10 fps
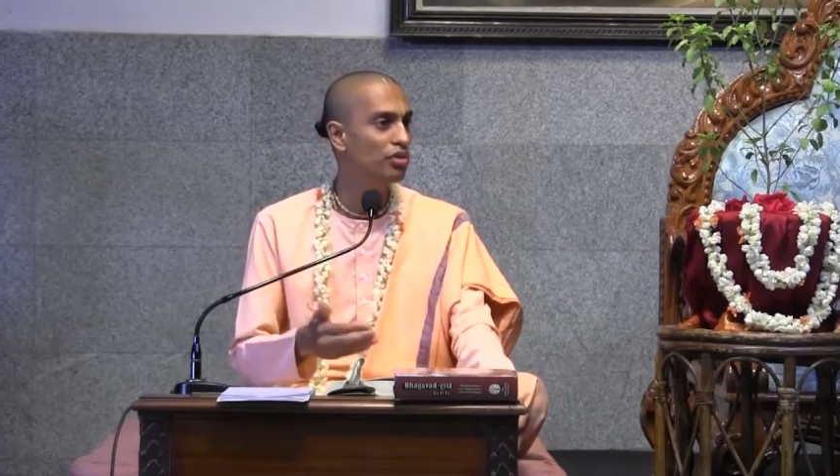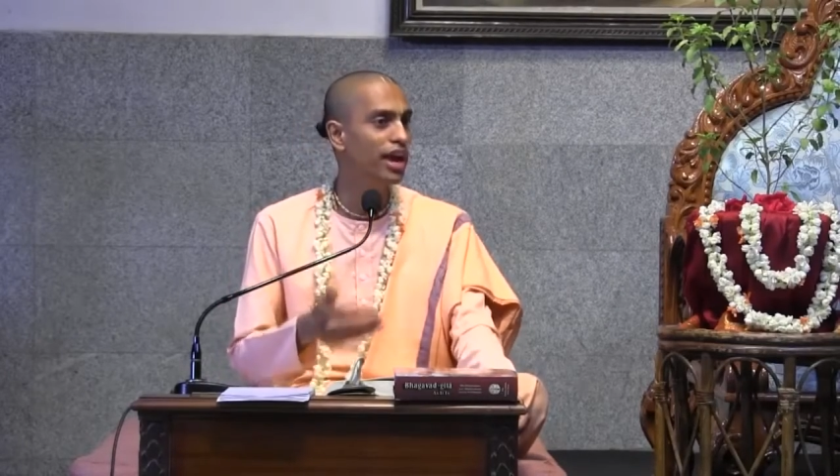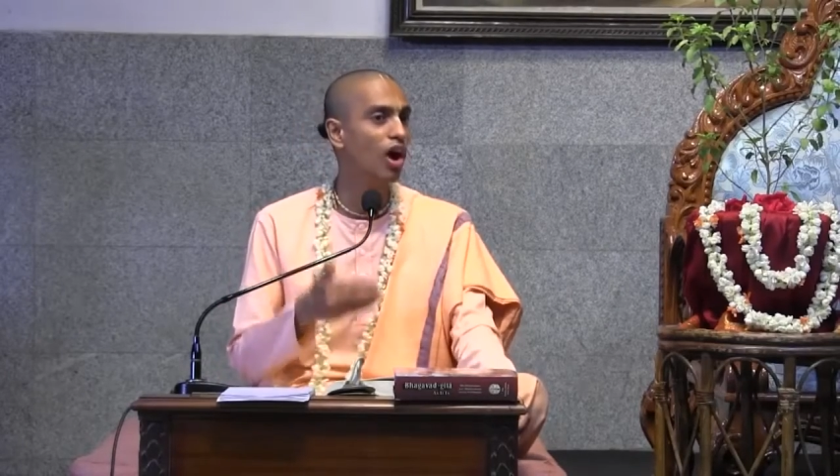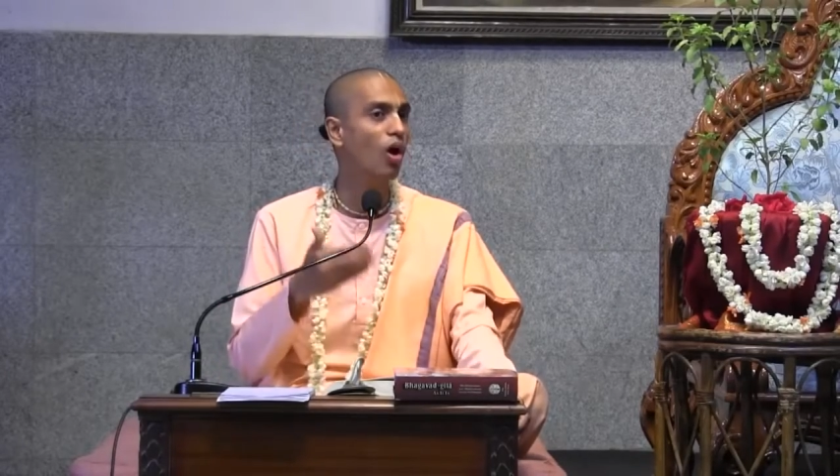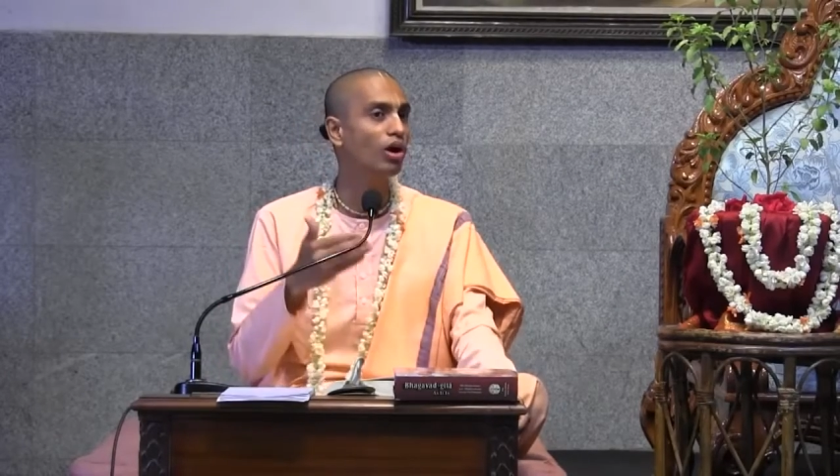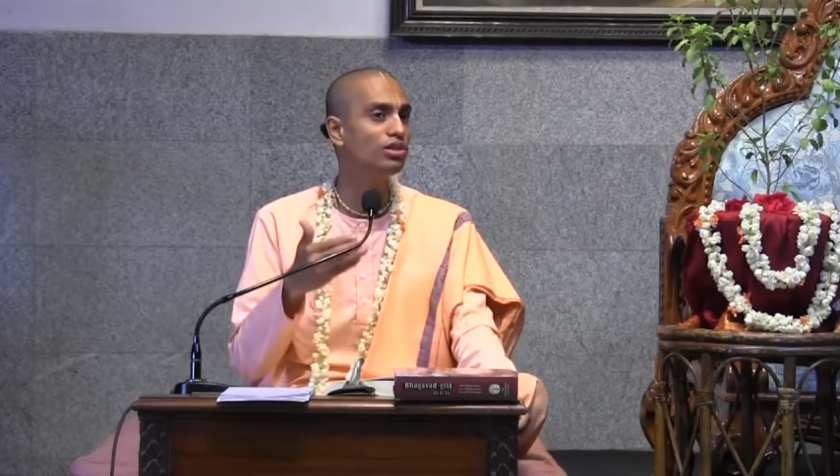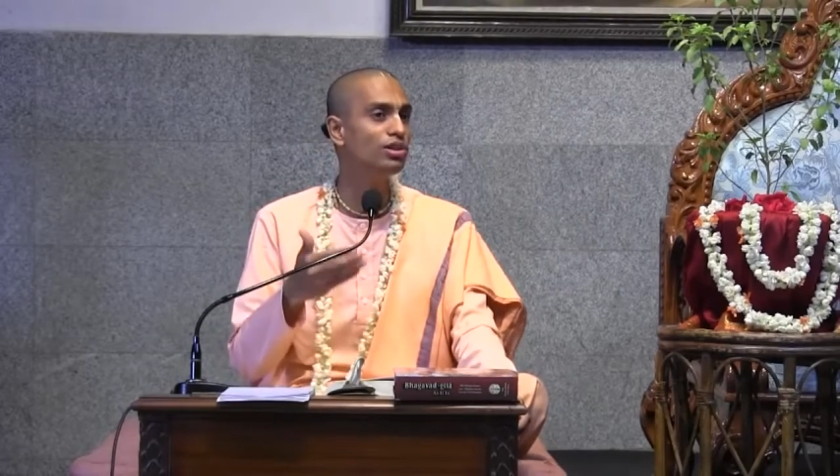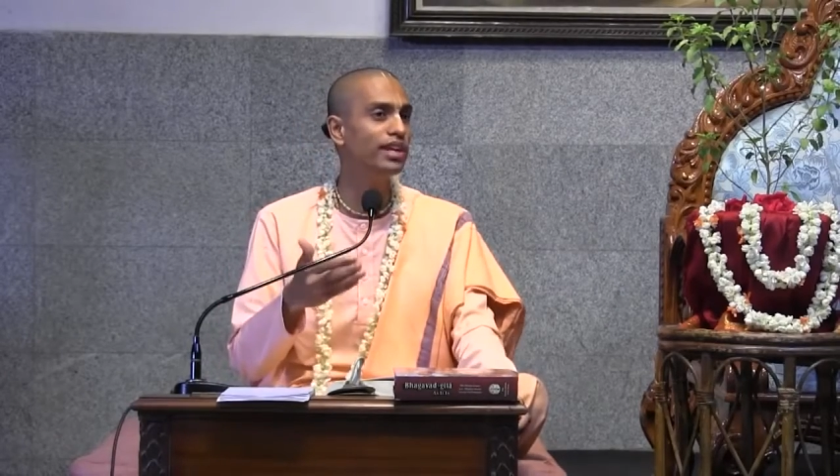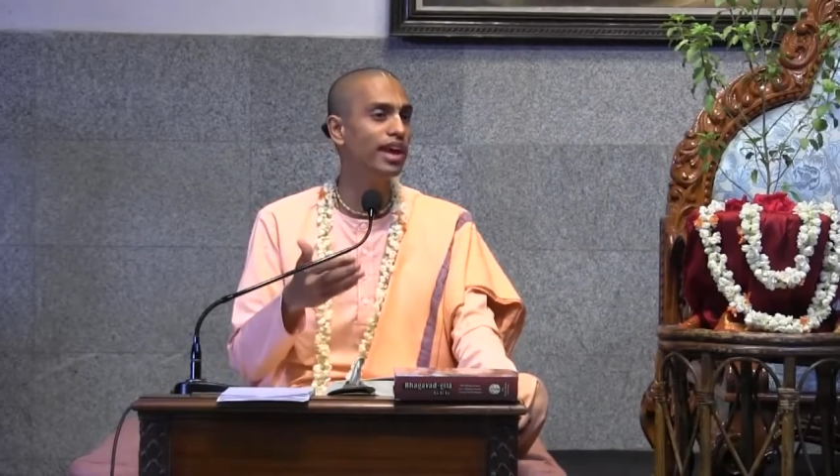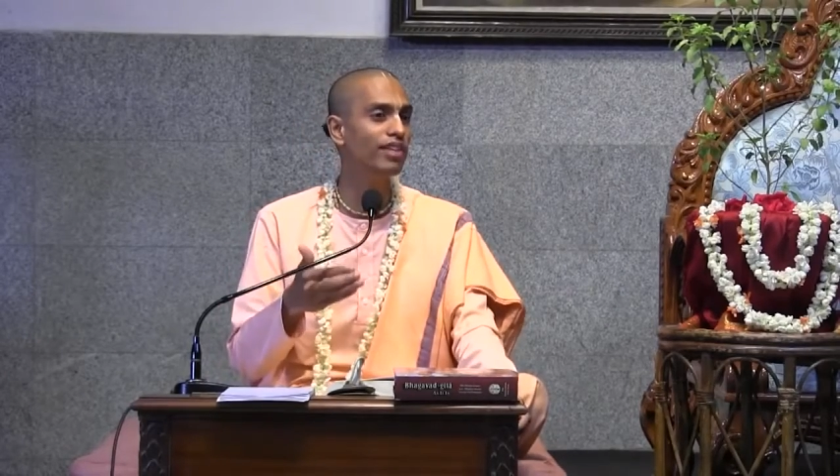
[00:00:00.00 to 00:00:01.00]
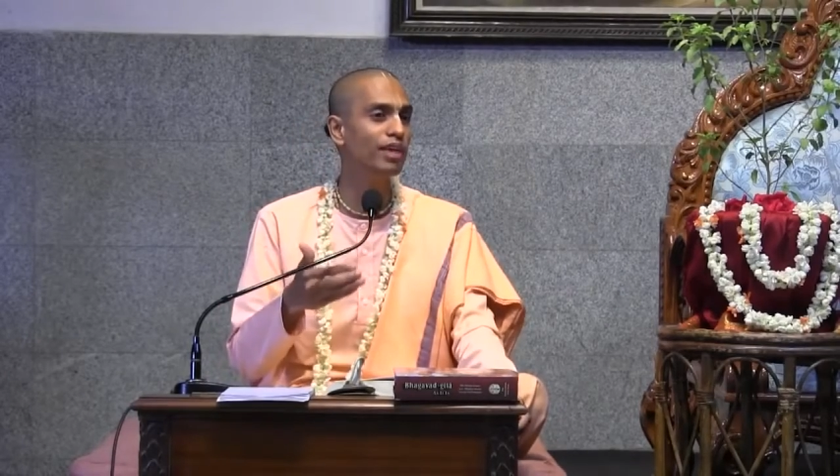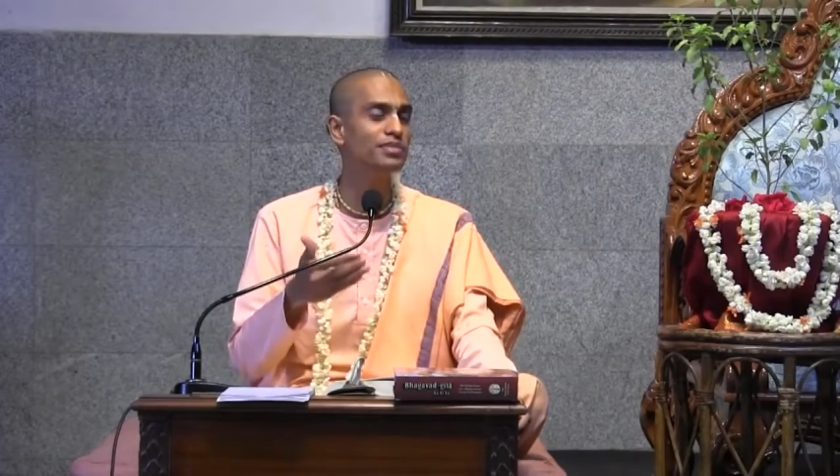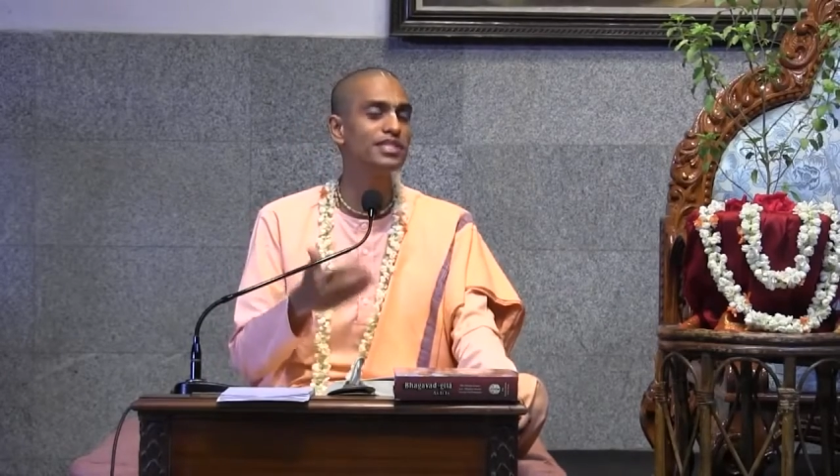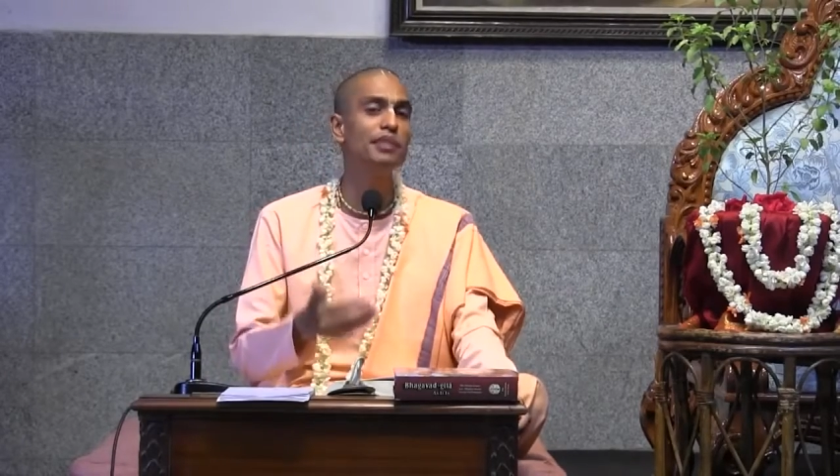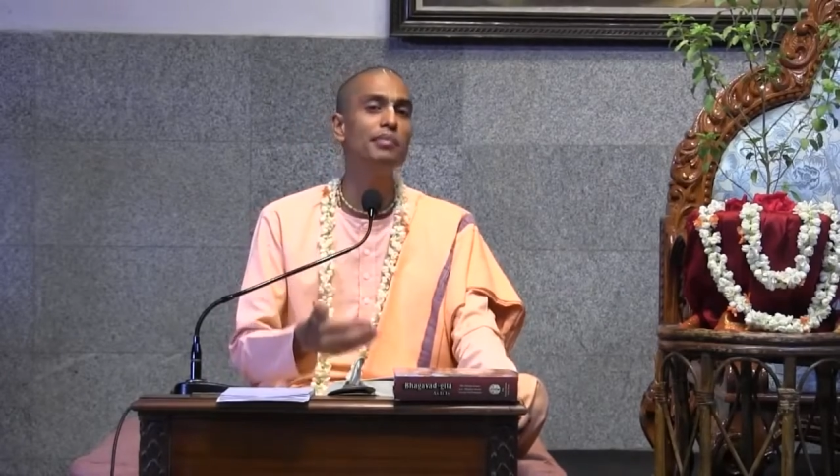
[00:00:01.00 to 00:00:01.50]
we also
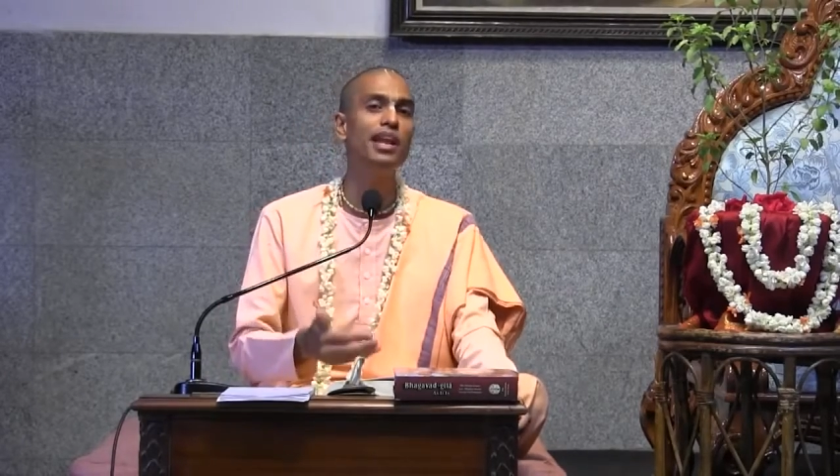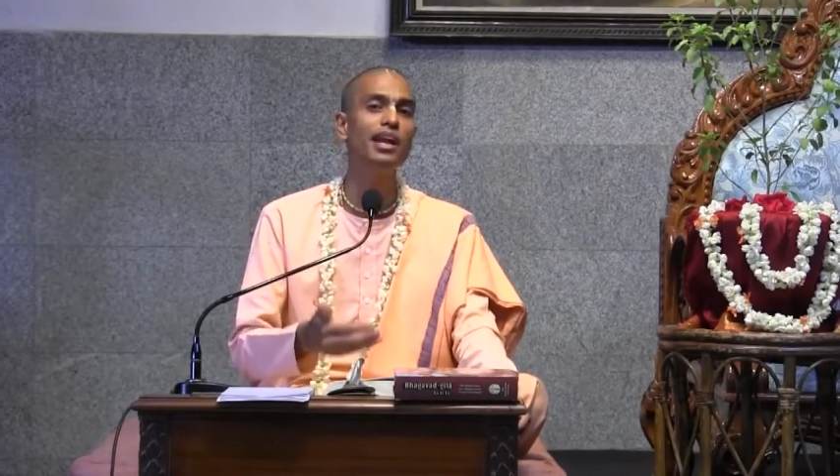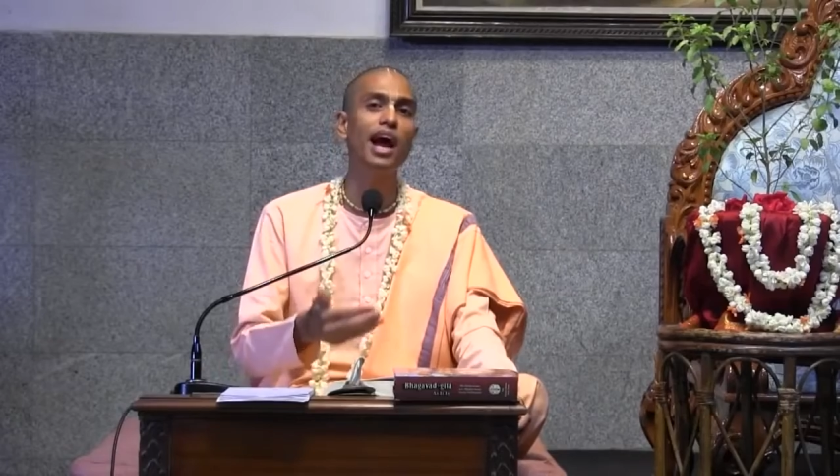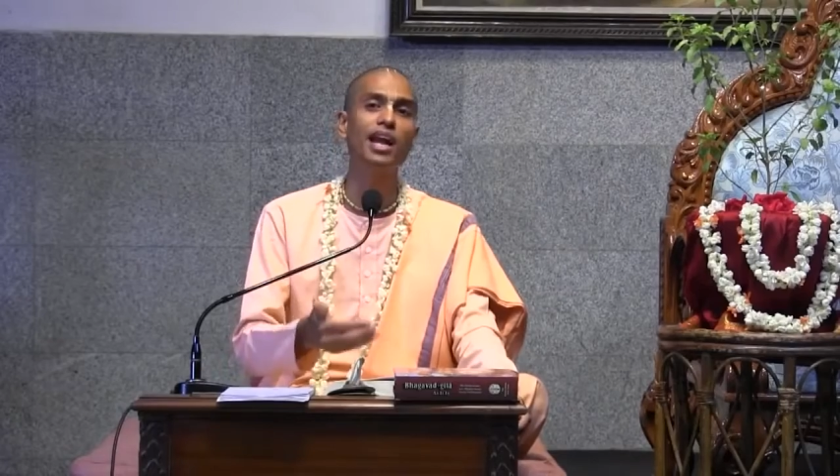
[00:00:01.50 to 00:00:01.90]
develop similar